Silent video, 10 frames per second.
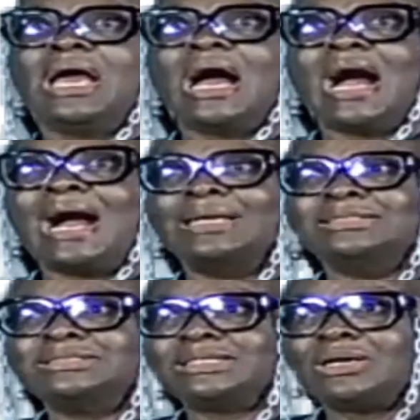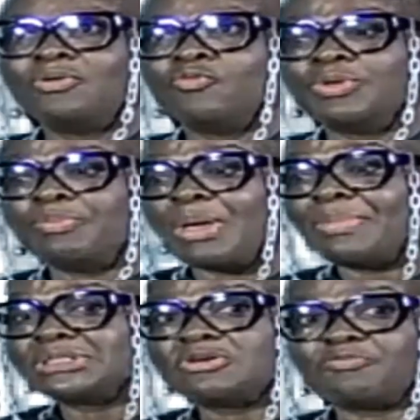And with
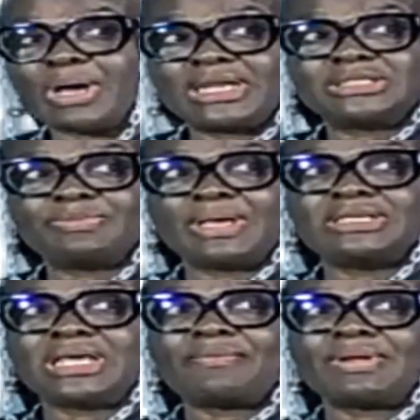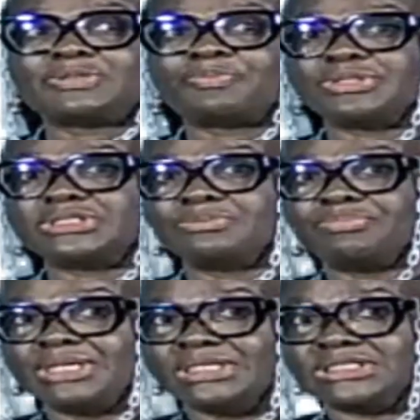members of management, their
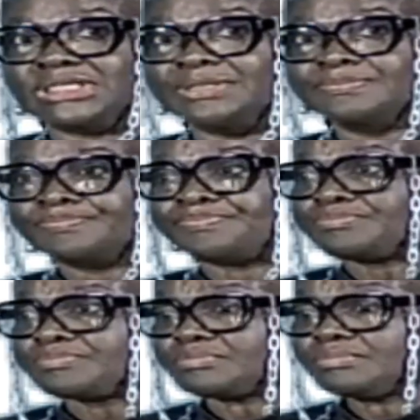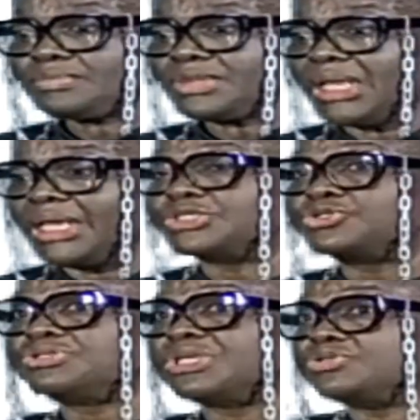responsibility is to
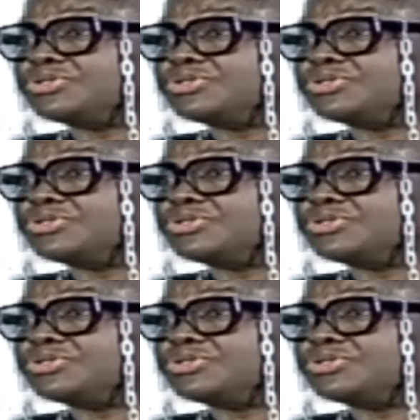see to